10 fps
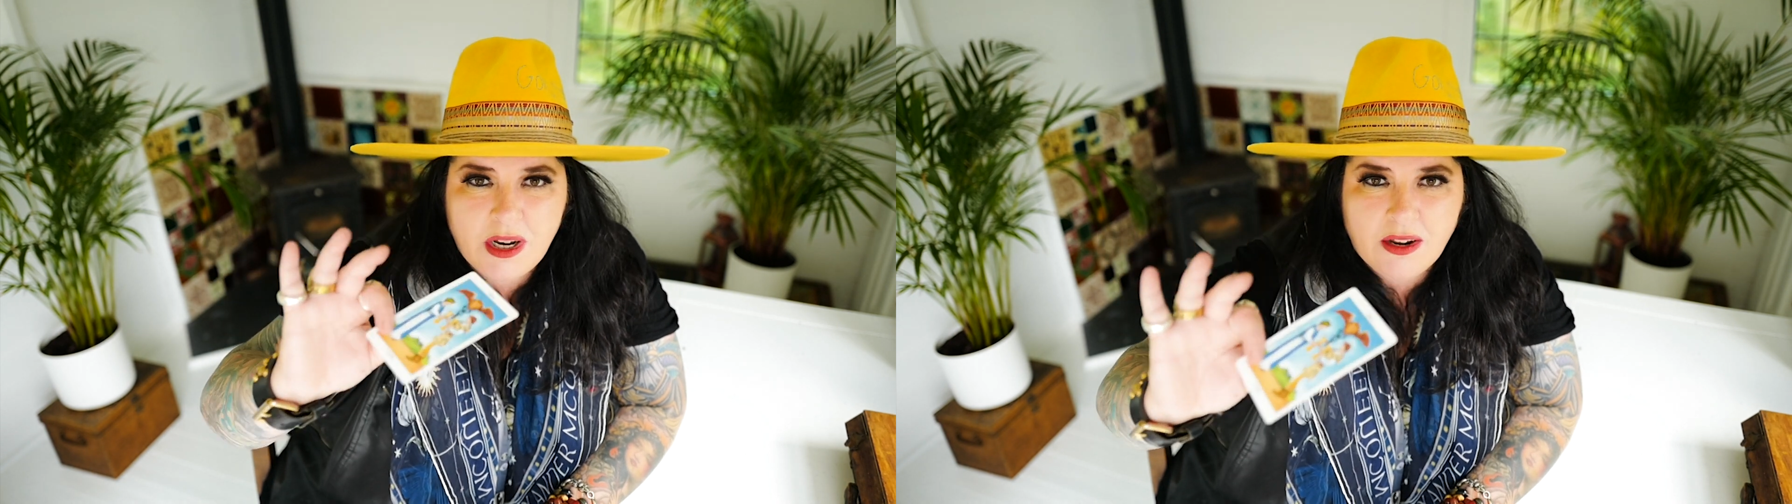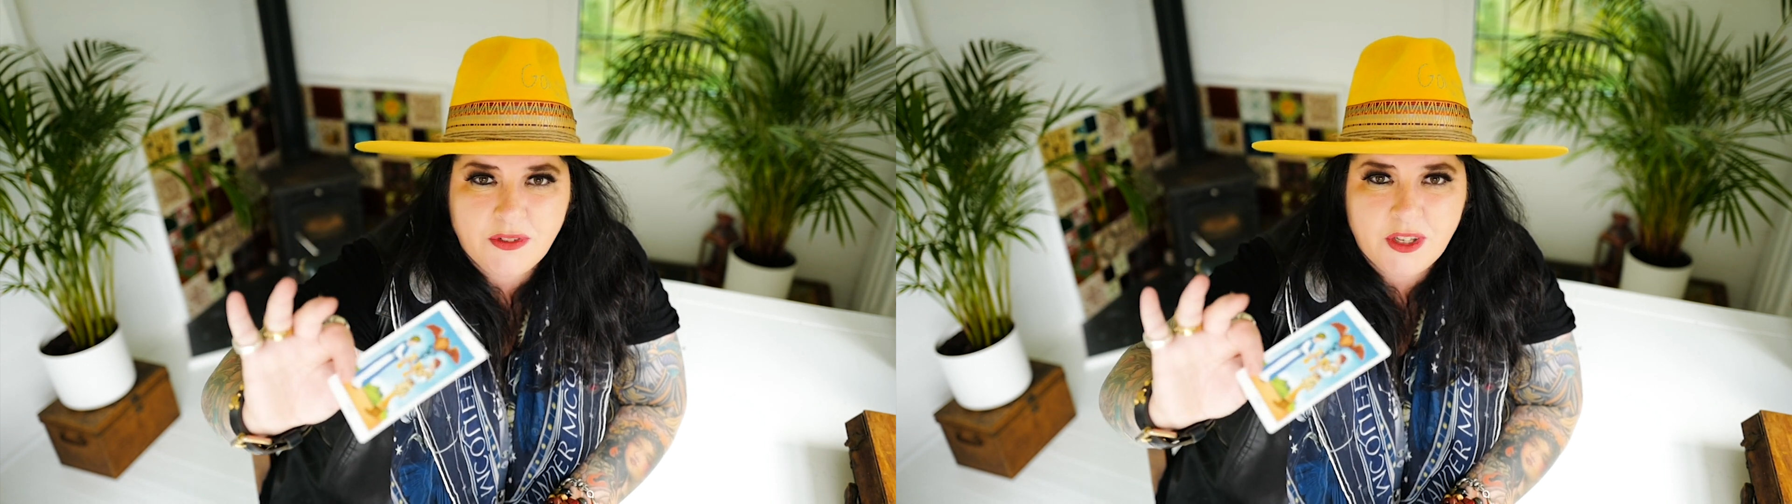
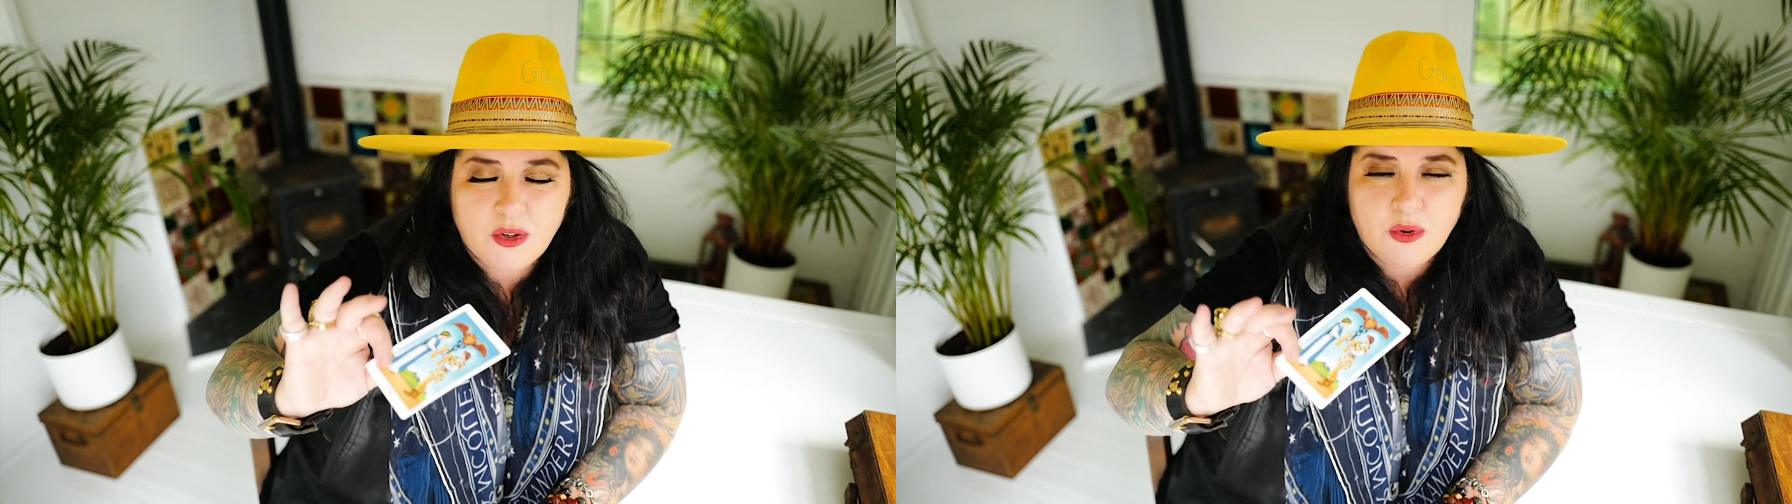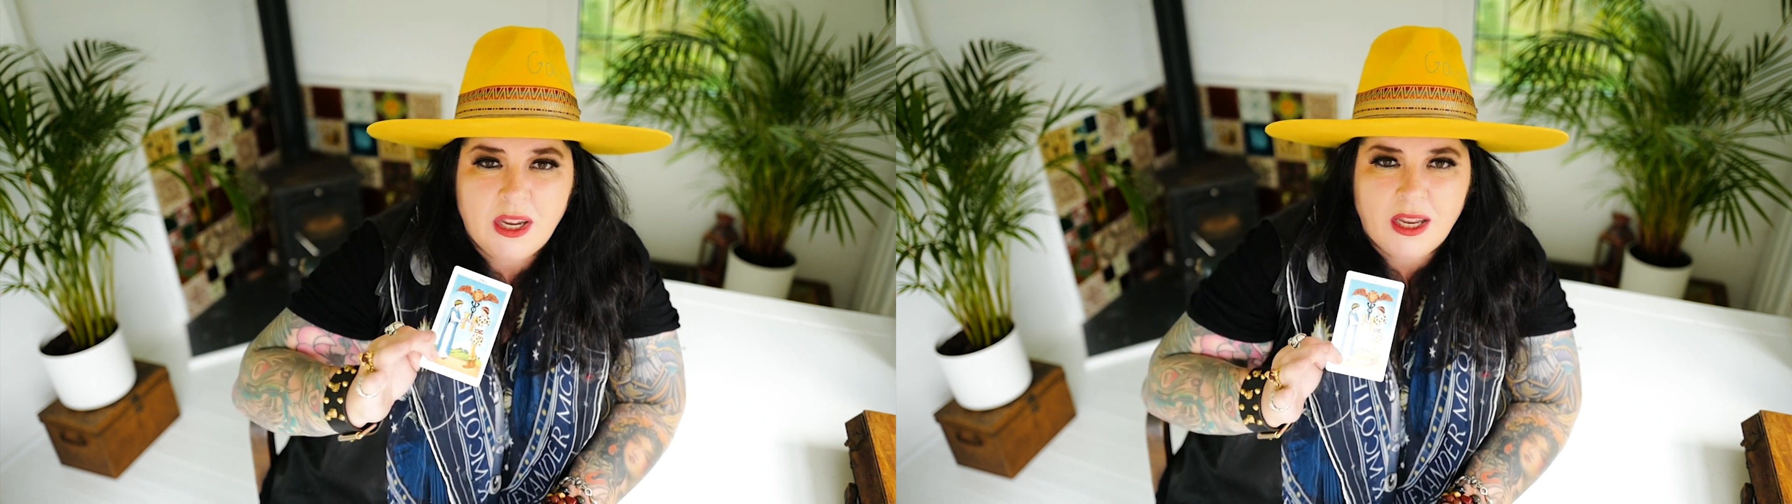love
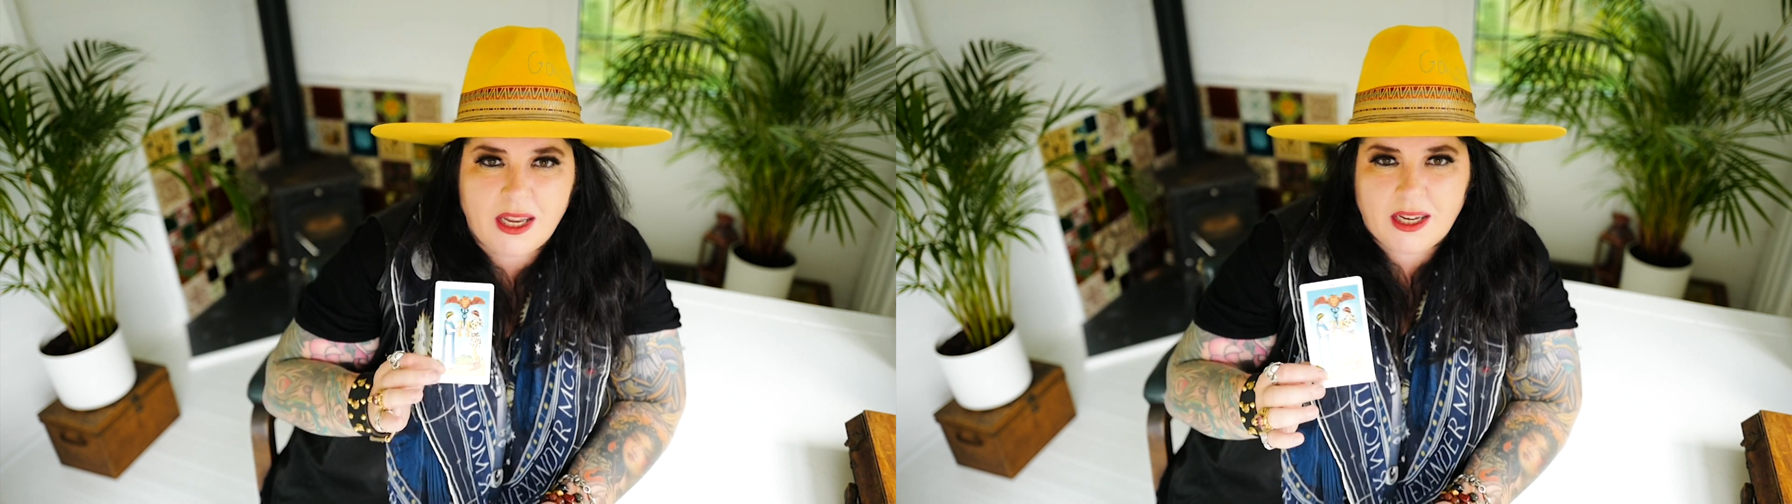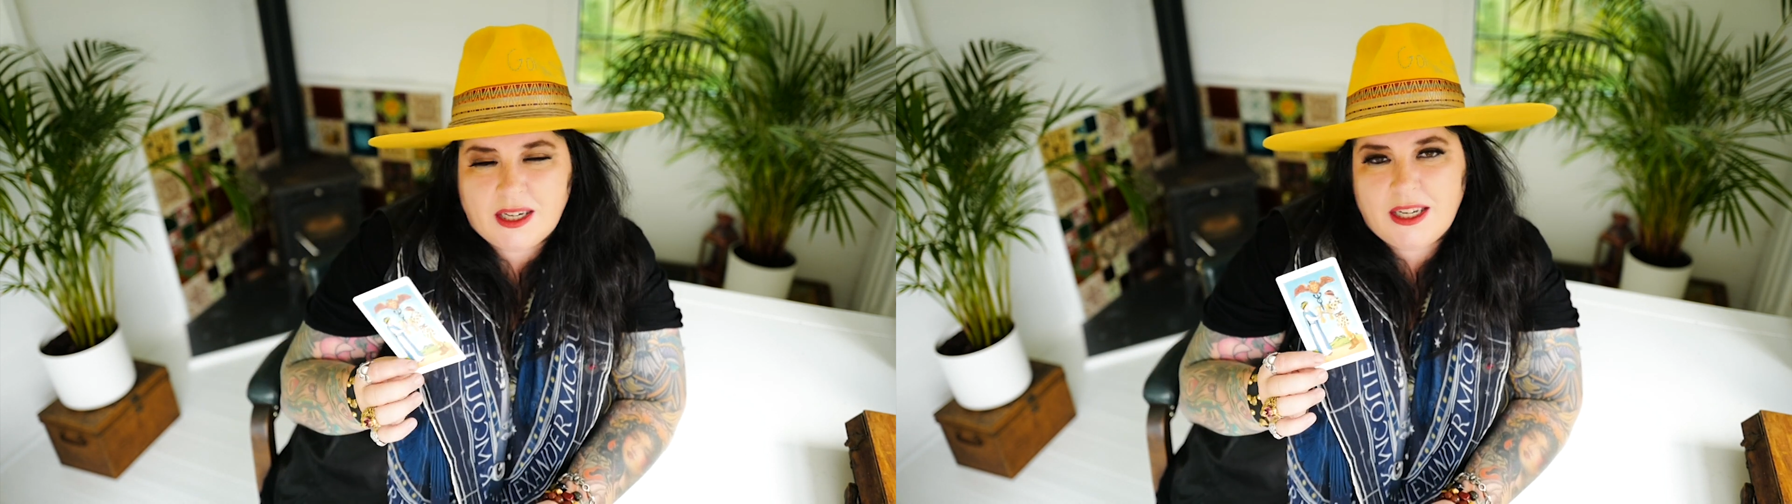you
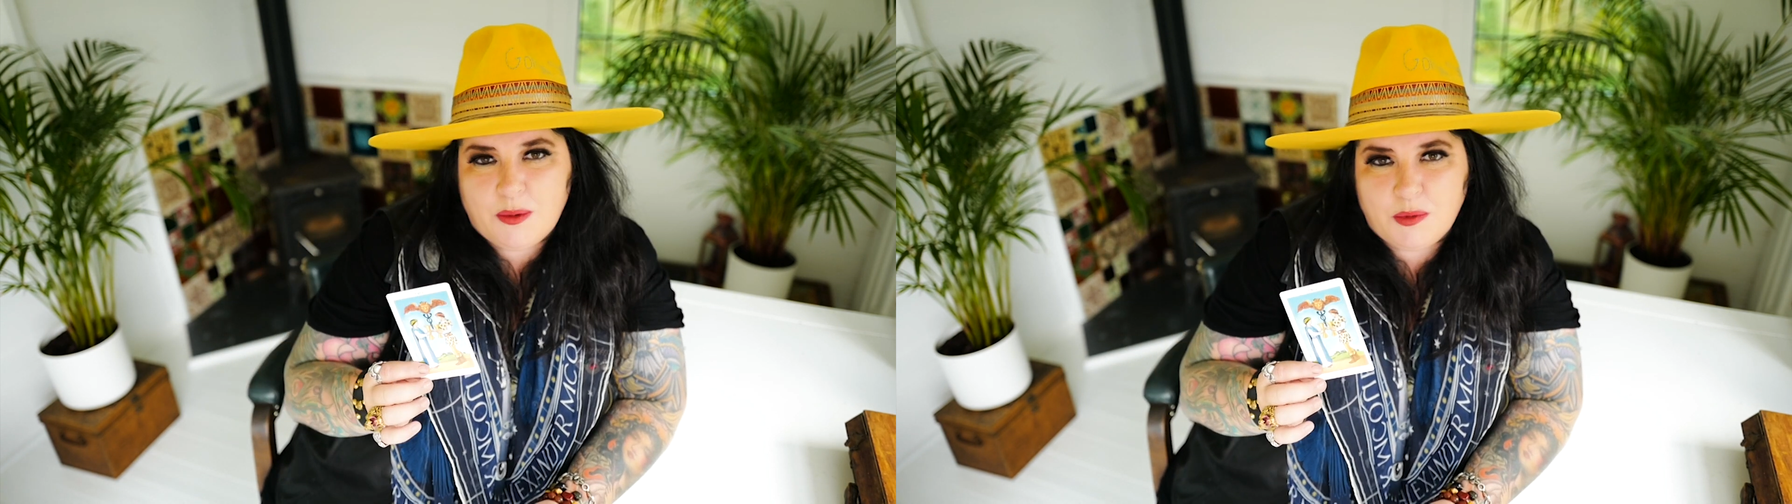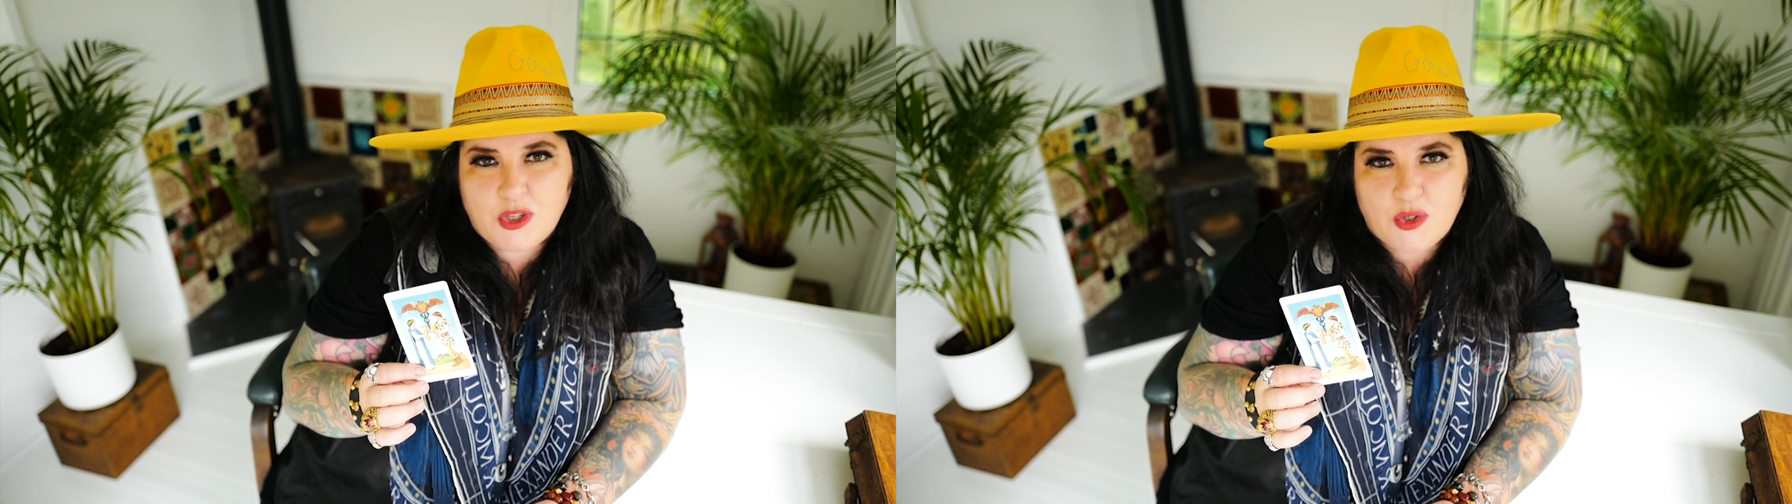and connect with you.